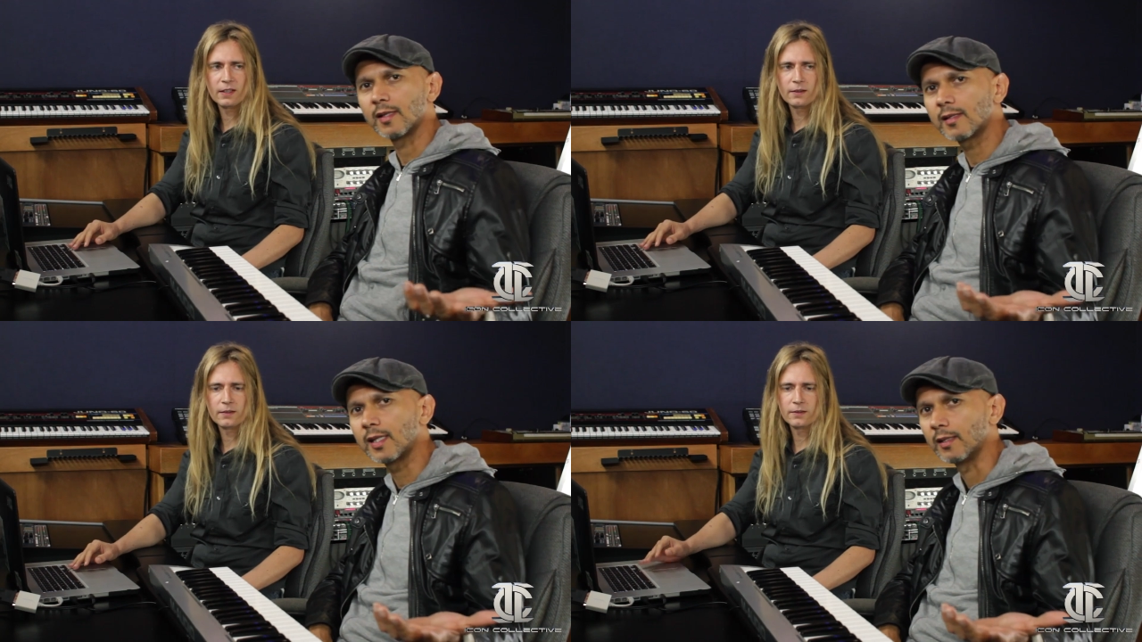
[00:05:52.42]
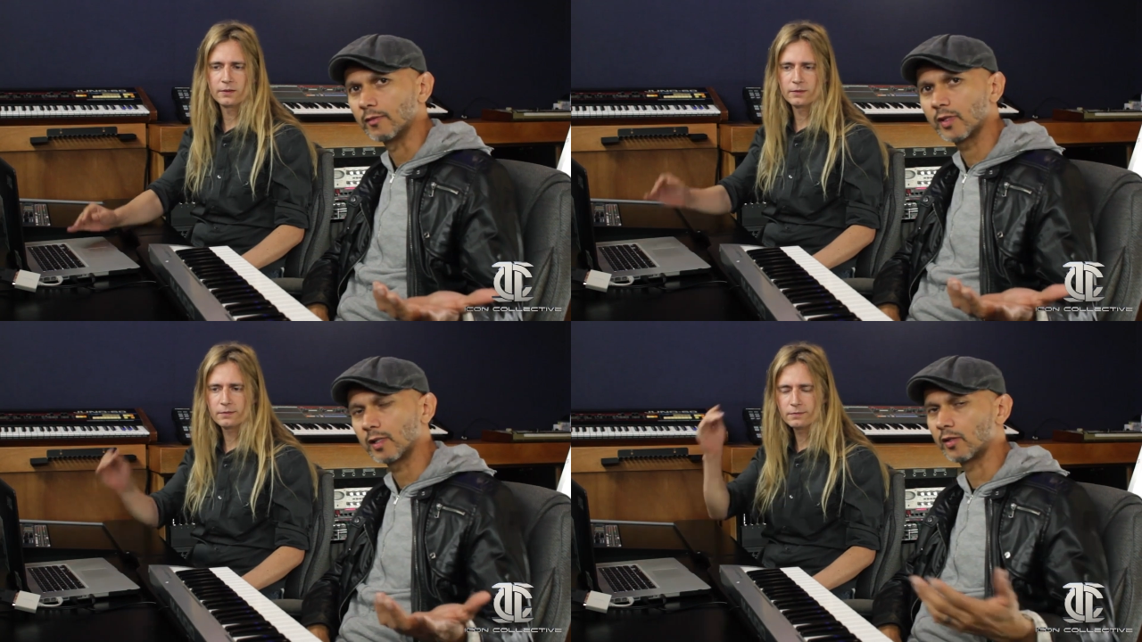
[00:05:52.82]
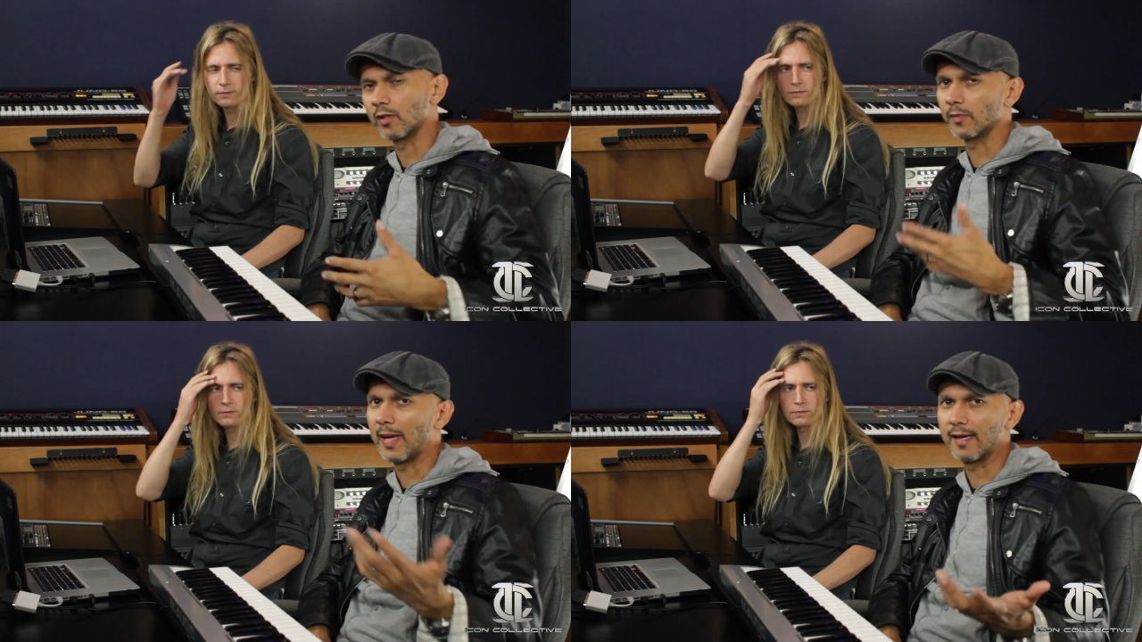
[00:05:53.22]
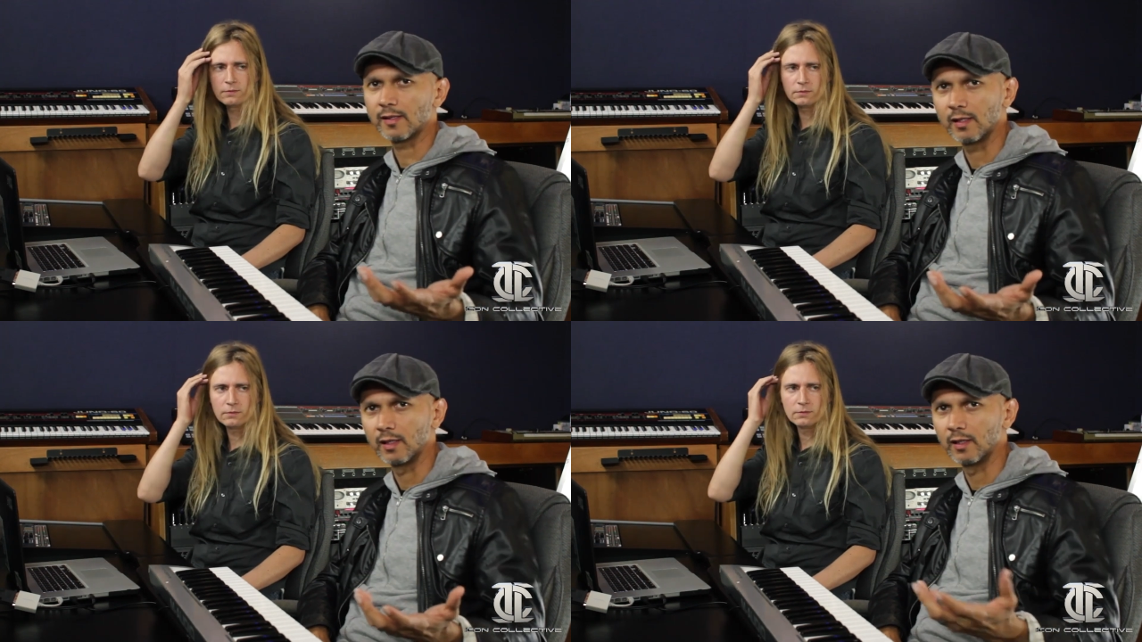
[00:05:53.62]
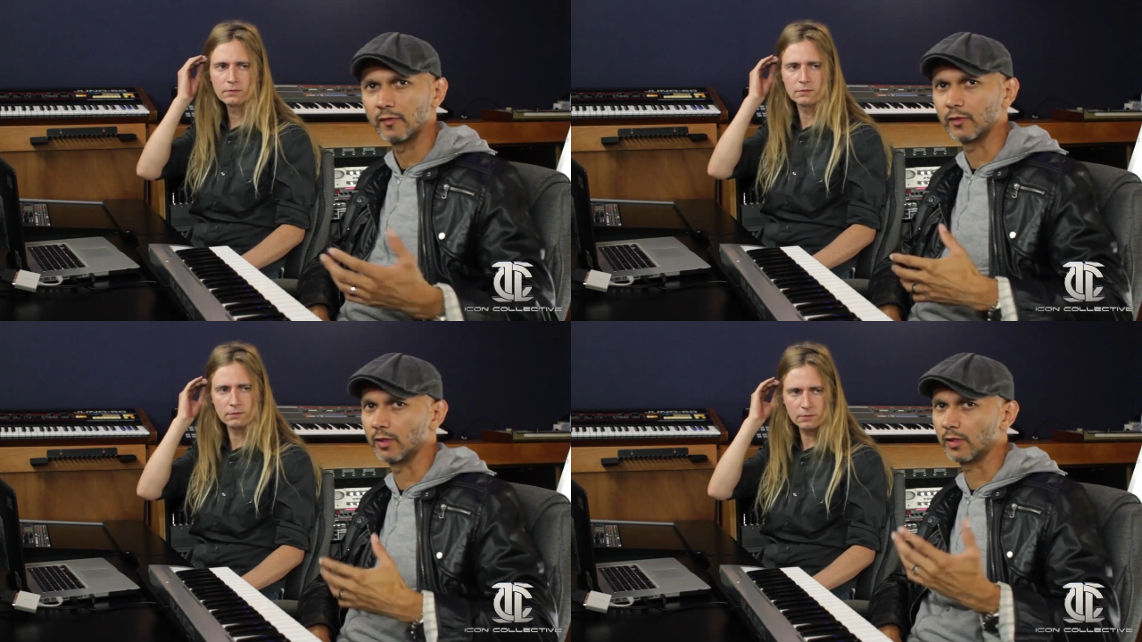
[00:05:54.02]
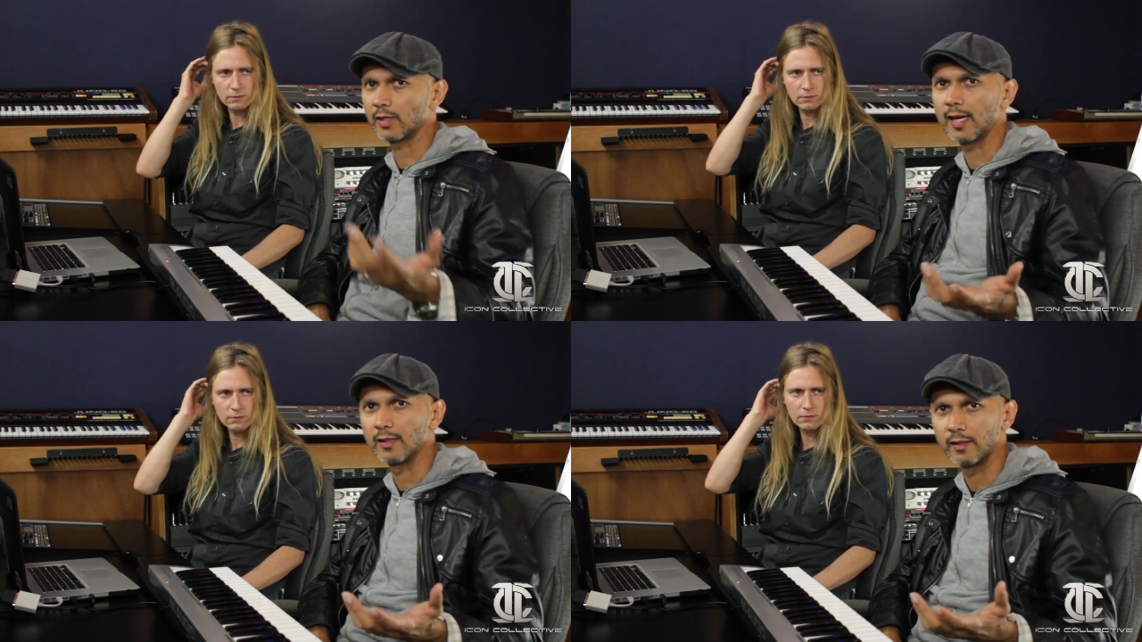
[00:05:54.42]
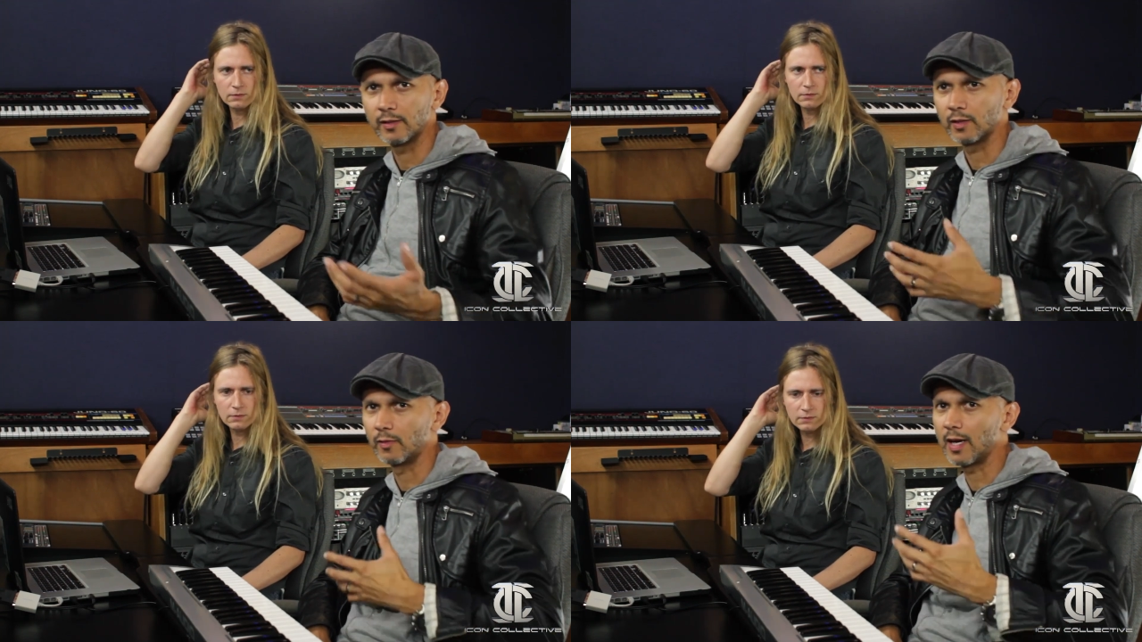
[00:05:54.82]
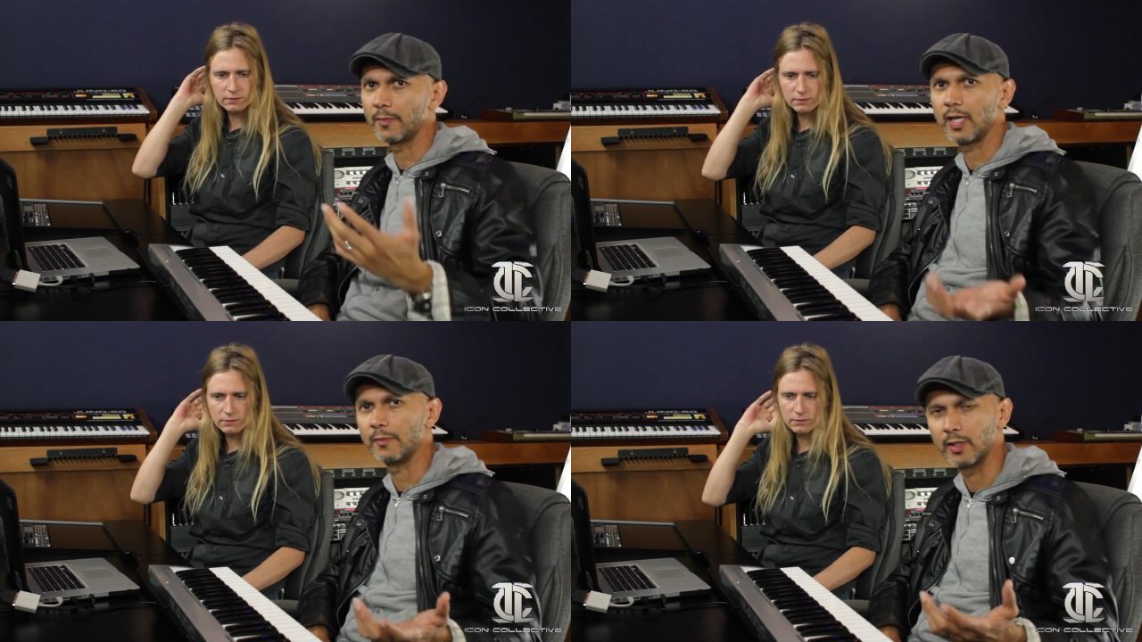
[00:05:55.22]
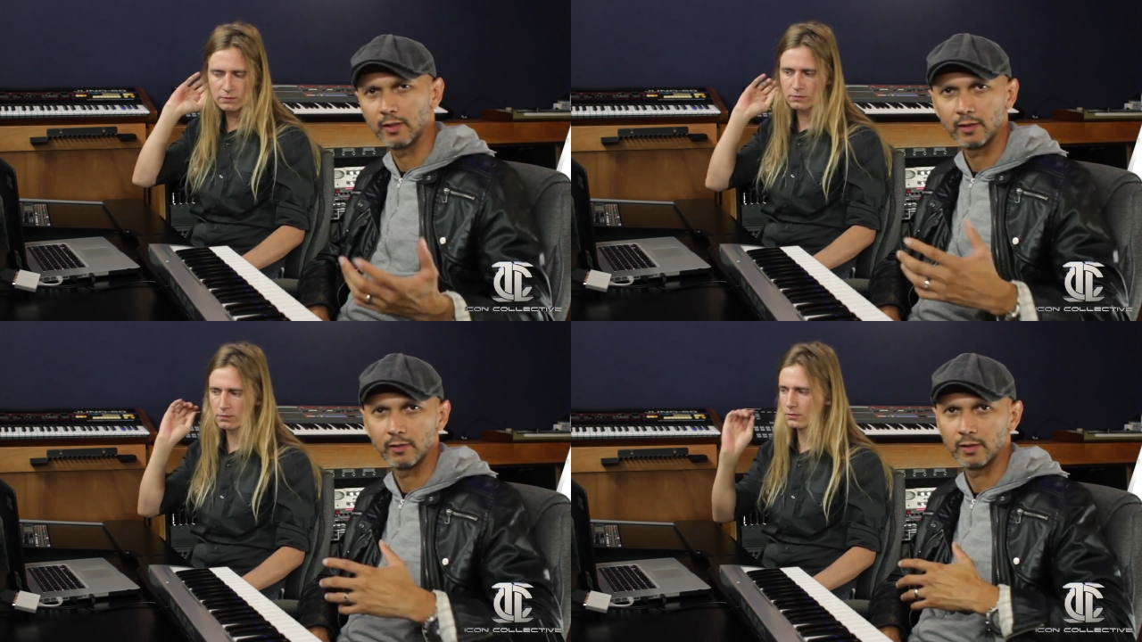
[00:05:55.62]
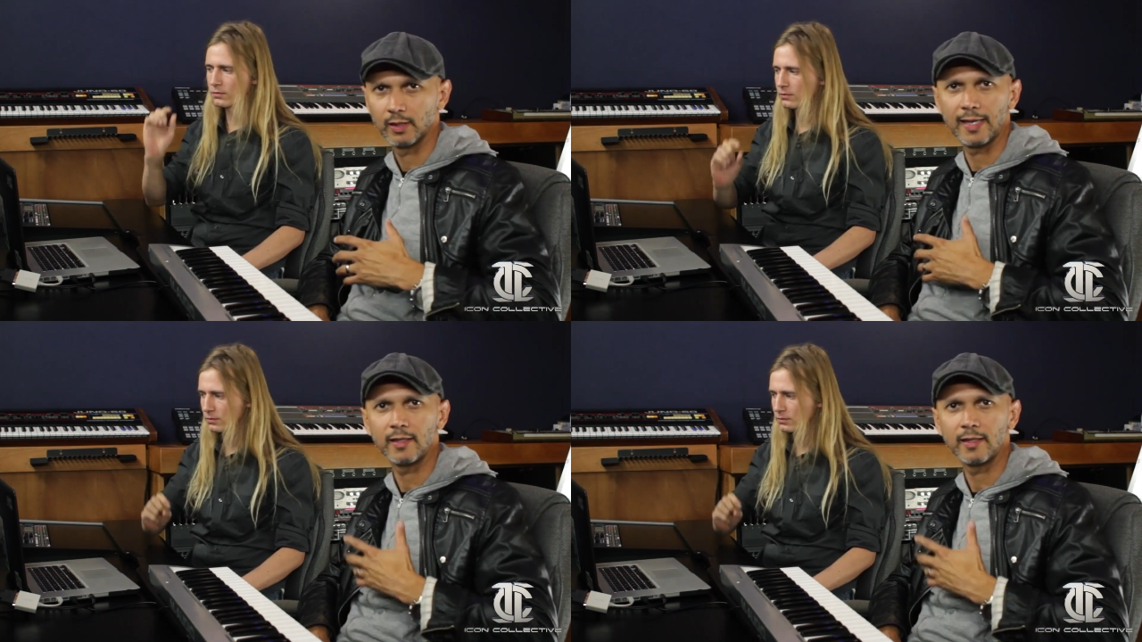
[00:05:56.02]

Speaker 1: S T, such as Massive or Sylenth or Rob Papen or